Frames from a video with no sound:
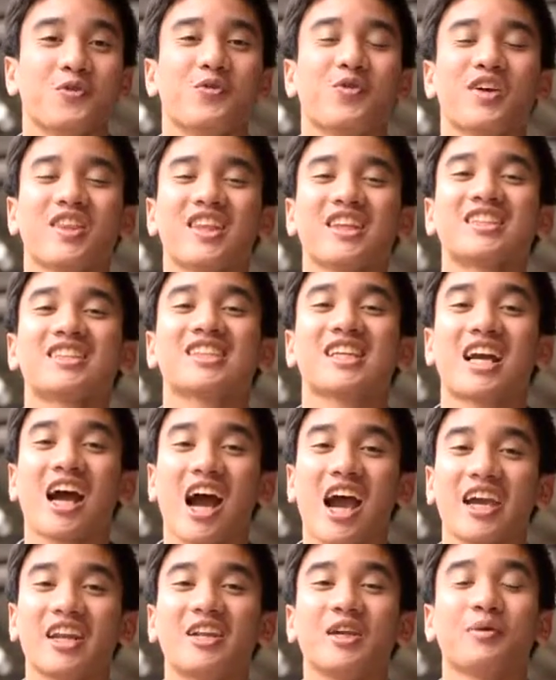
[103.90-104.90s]
With its
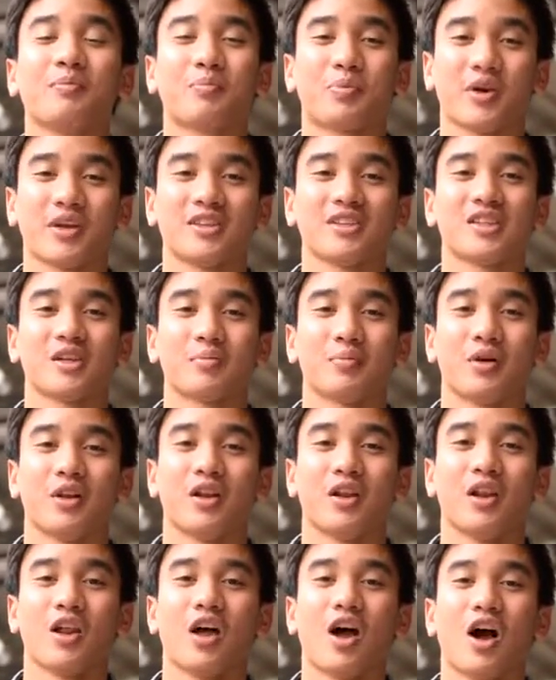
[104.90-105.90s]
guiding
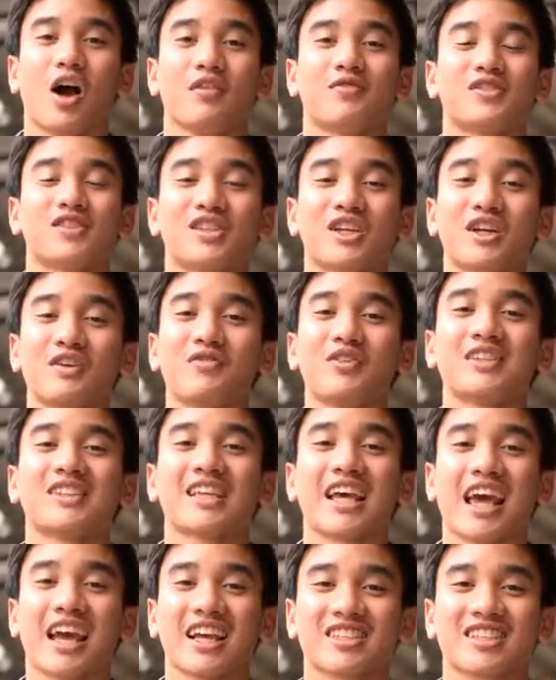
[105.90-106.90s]
principle of service
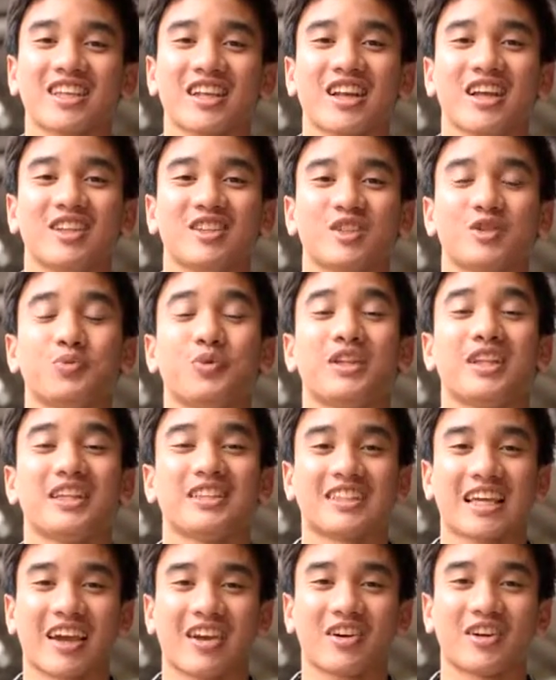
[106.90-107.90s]
excellence with
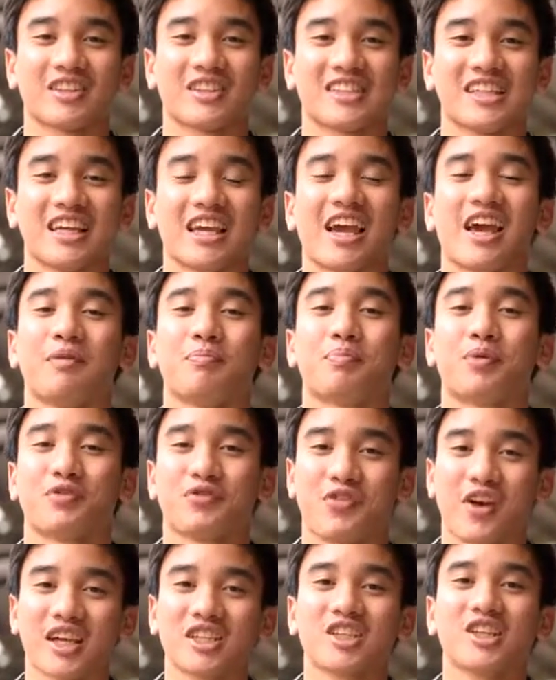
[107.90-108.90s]
integrity and
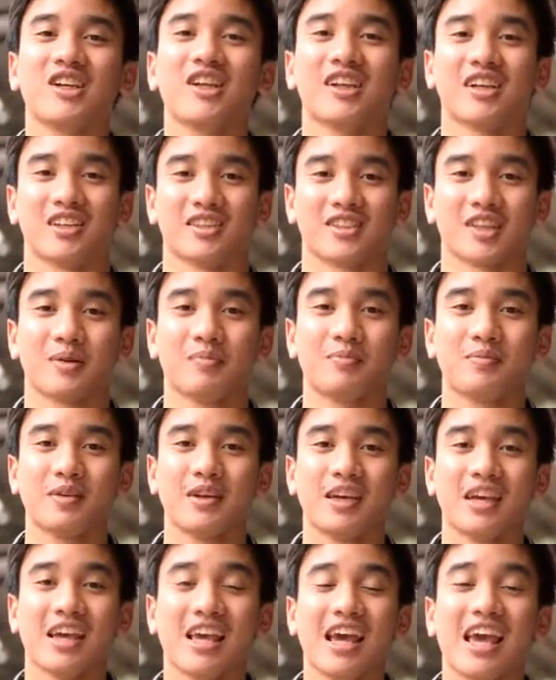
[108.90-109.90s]
professionalism
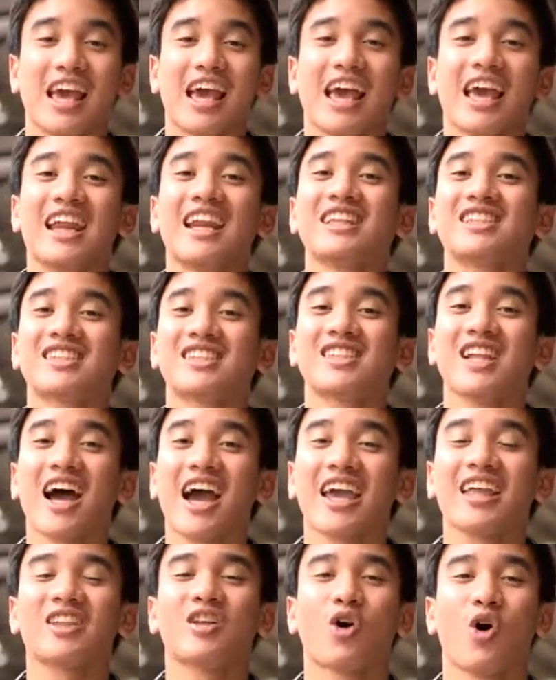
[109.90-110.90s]
and its
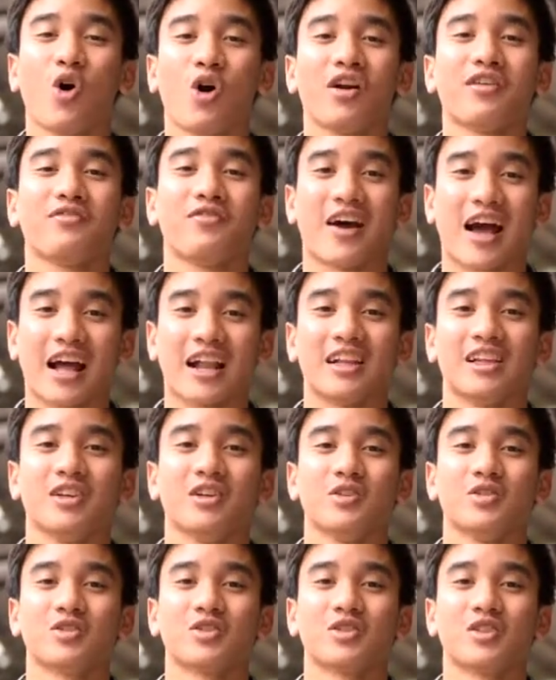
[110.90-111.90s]
nine core
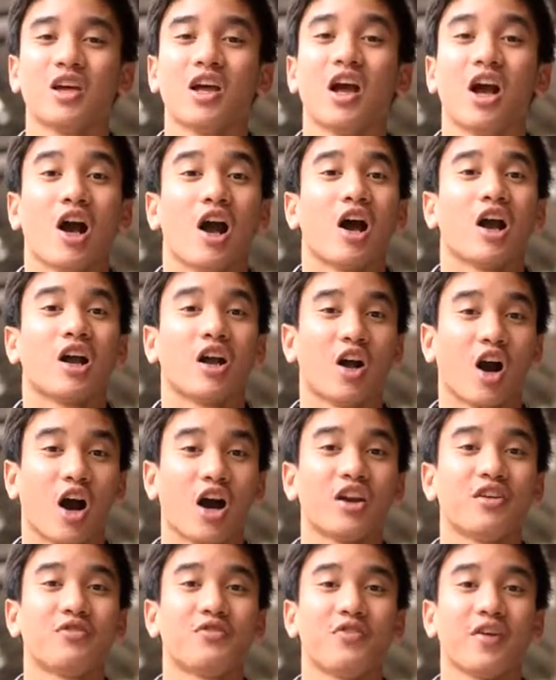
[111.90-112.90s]
values,
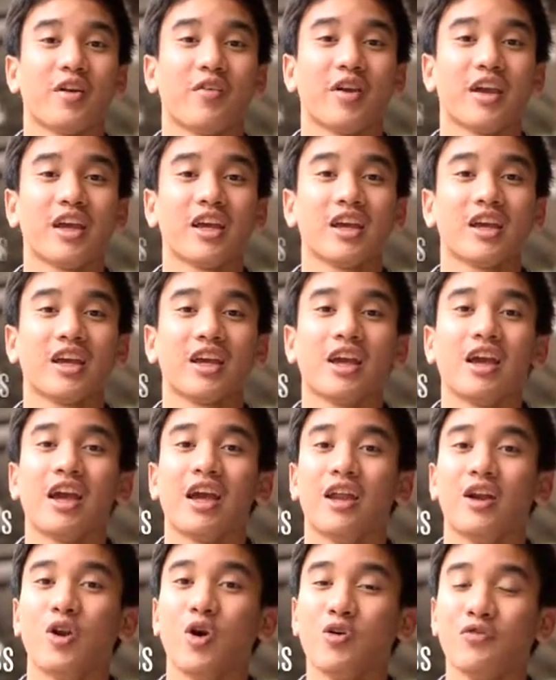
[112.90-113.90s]
God-fearing,
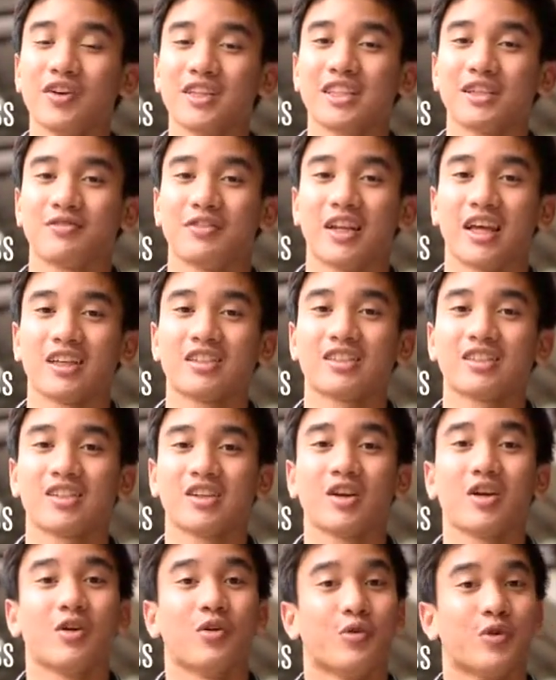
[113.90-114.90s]
innovativeness,
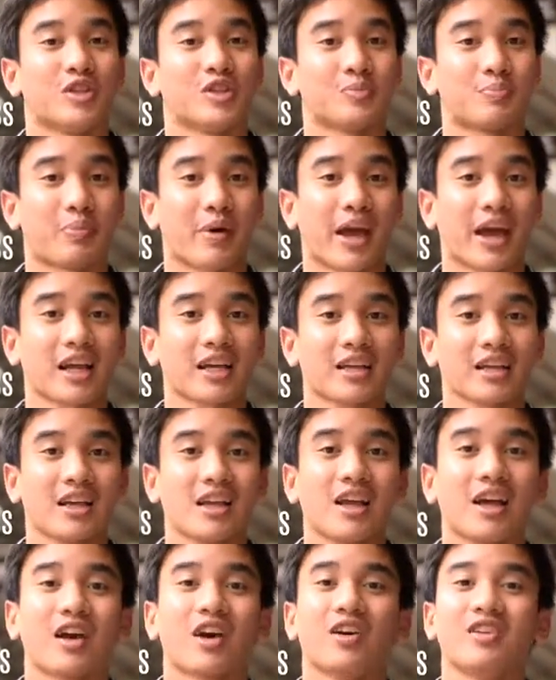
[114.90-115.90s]
respect,
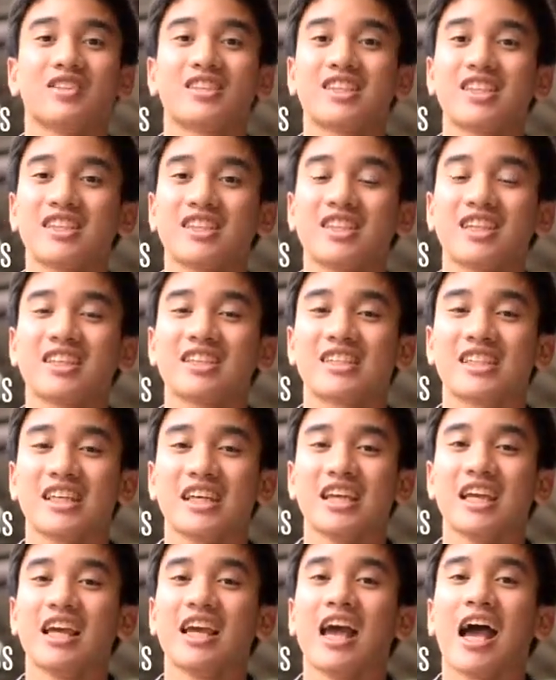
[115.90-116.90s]

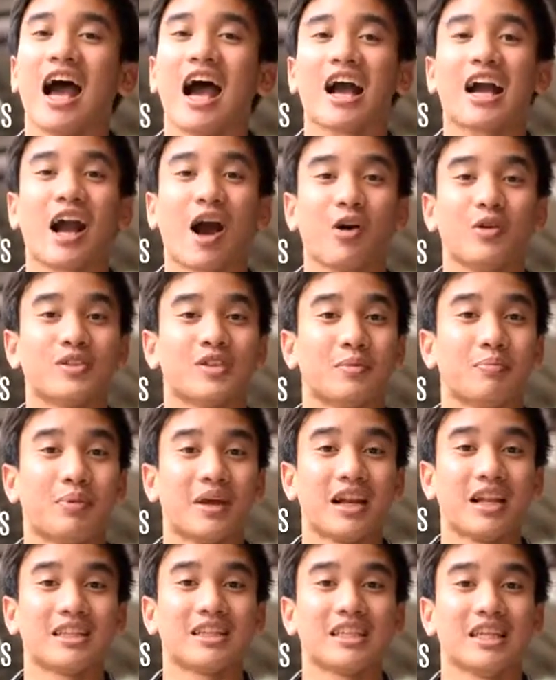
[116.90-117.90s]
consistency,
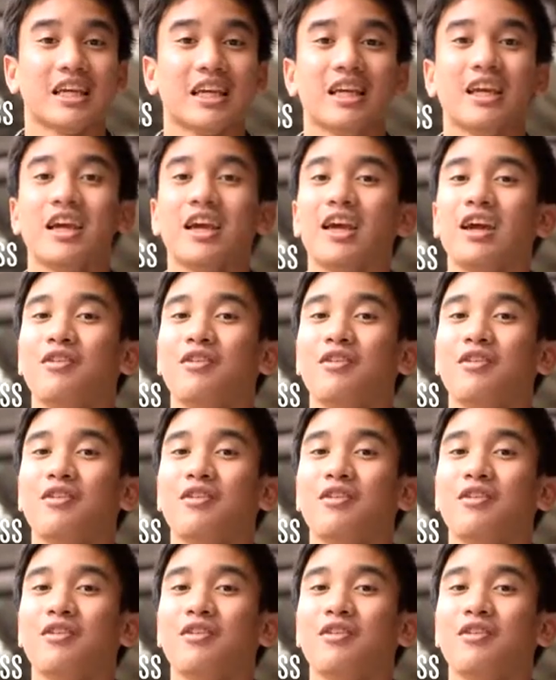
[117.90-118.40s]
accountability,